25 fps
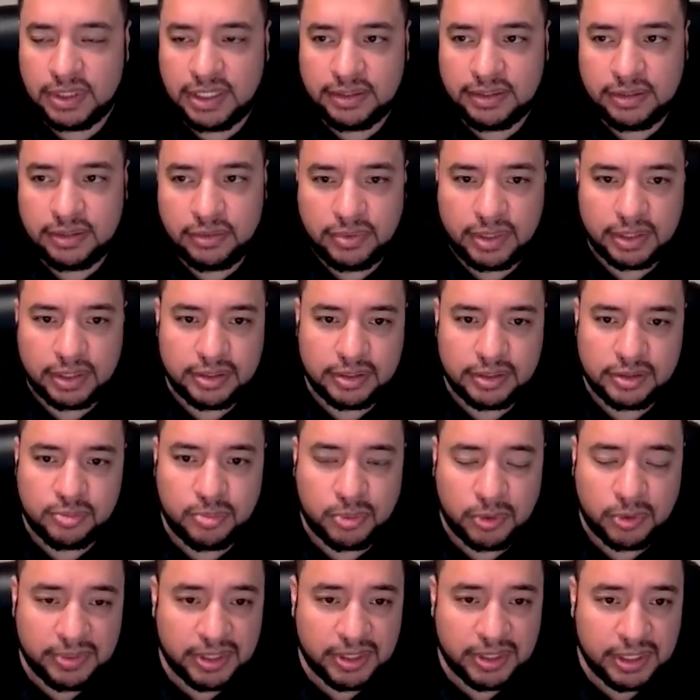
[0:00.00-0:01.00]
the records
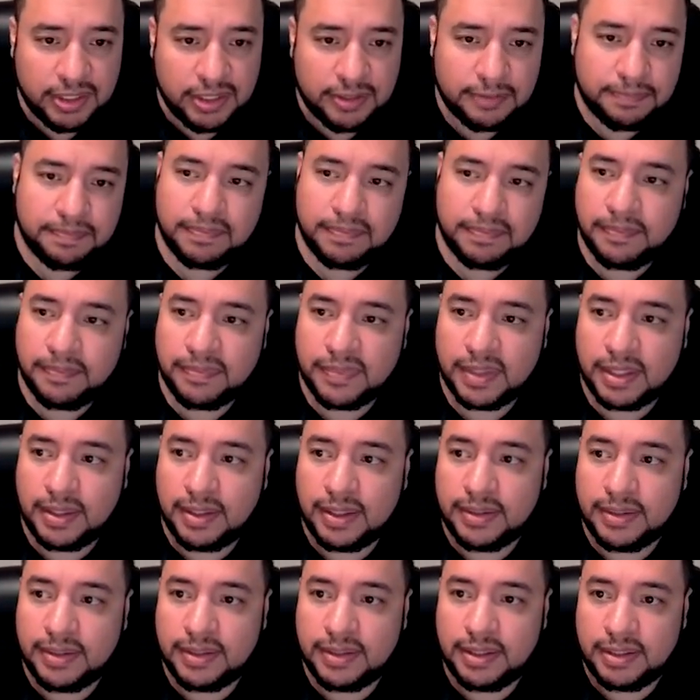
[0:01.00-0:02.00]
propagate.
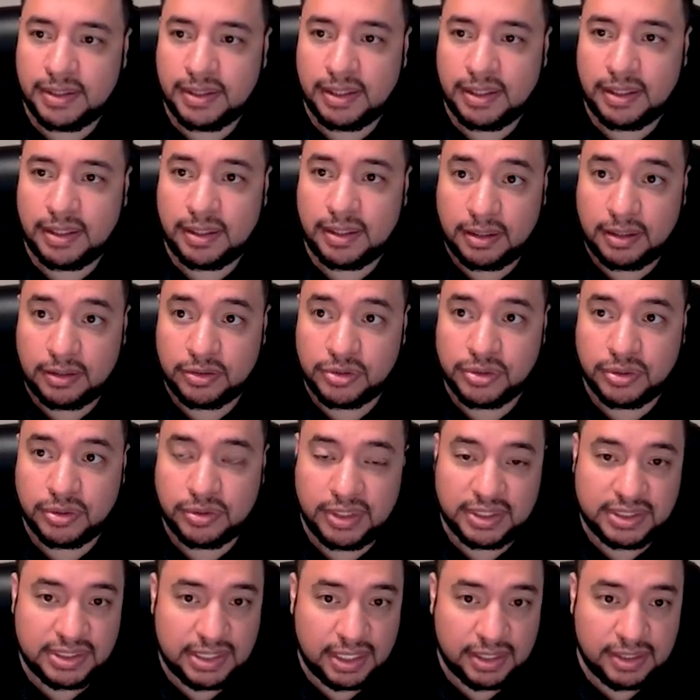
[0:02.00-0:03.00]
And then I'll show you
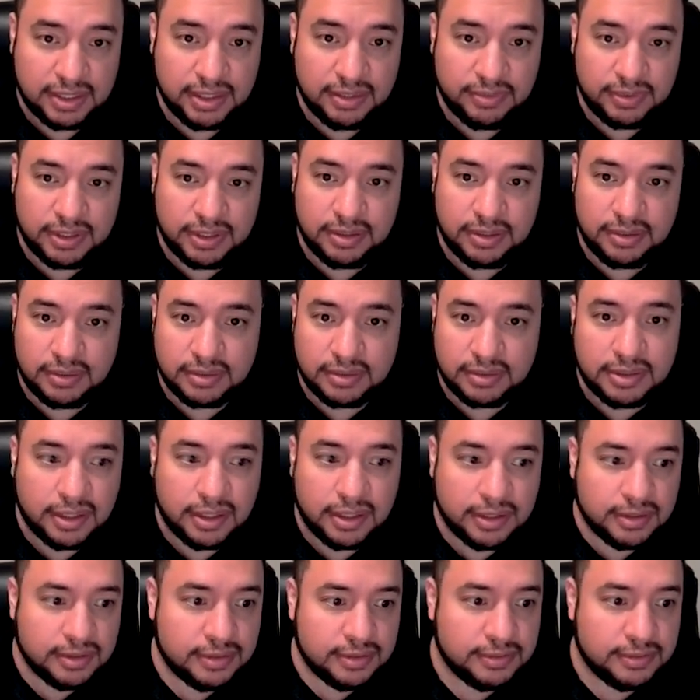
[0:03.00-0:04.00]
exactly what that looks like.